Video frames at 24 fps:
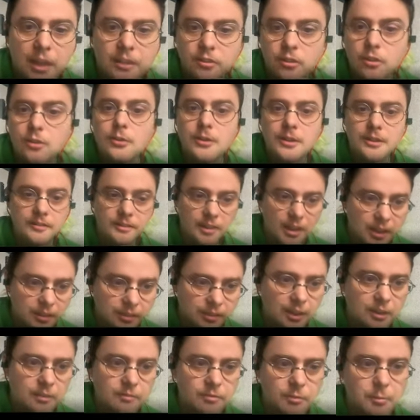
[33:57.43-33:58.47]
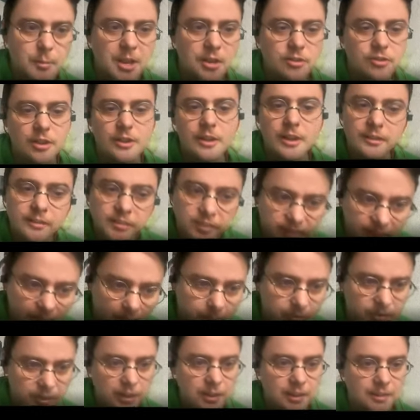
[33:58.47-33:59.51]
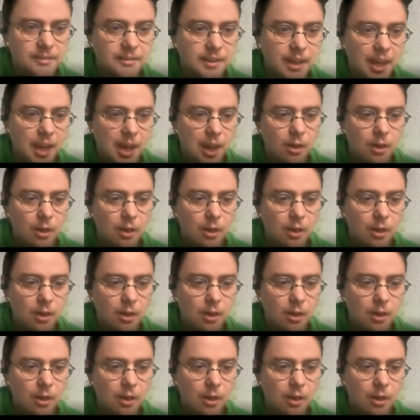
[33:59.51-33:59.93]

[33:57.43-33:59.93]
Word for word: And so you can take that information and subset it